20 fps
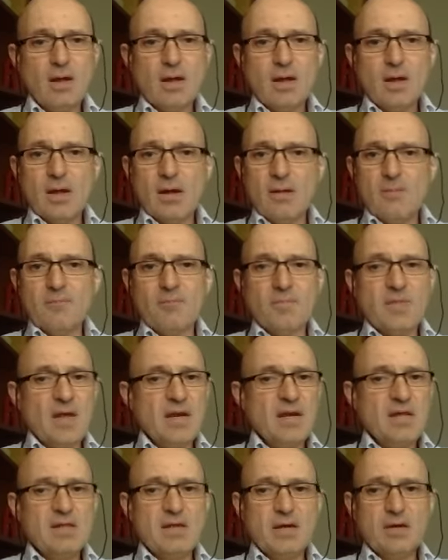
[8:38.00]
um,
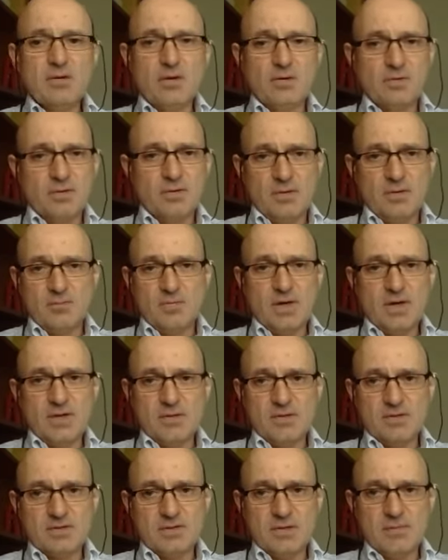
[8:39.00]
anything long-term
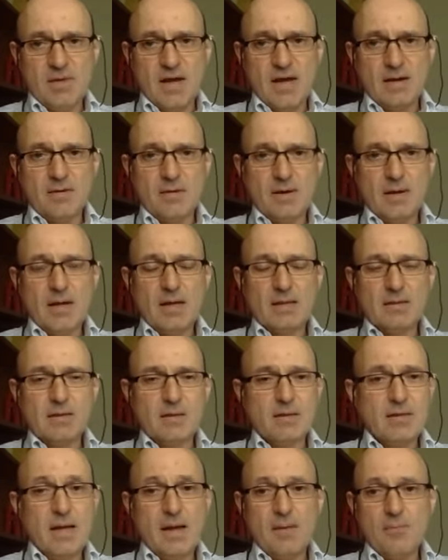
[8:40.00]
reveals And
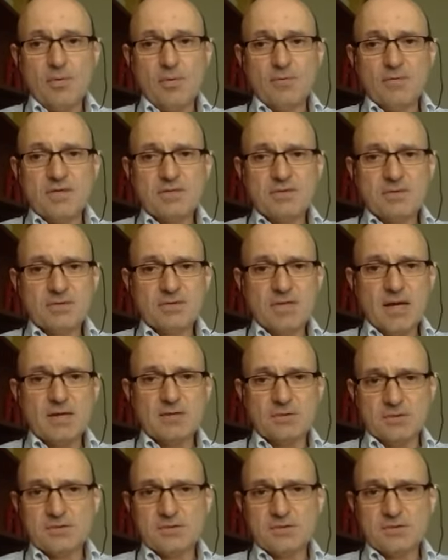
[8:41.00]
they approve these transactions.